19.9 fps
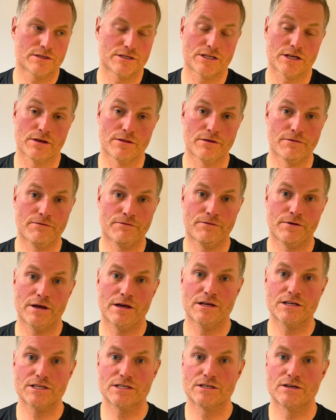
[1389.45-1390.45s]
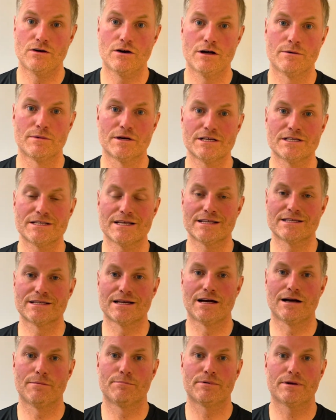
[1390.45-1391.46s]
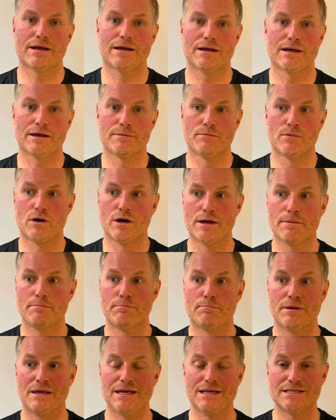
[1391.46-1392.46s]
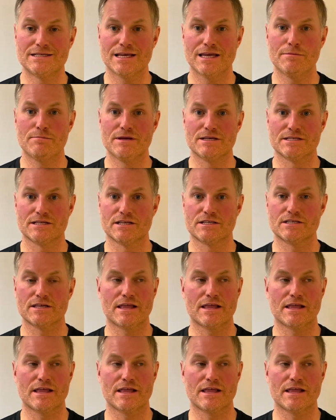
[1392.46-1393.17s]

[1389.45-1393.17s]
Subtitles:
So the first time I set up my PT business,